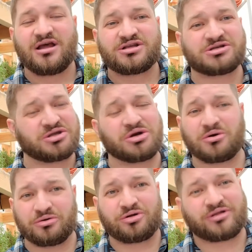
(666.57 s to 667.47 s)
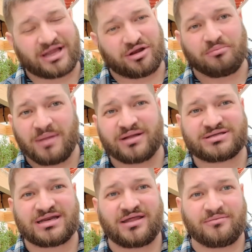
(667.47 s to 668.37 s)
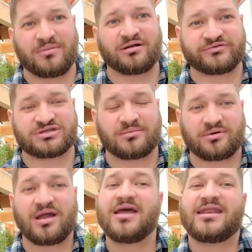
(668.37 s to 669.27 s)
so you don't look like you're melting in the middle of summer.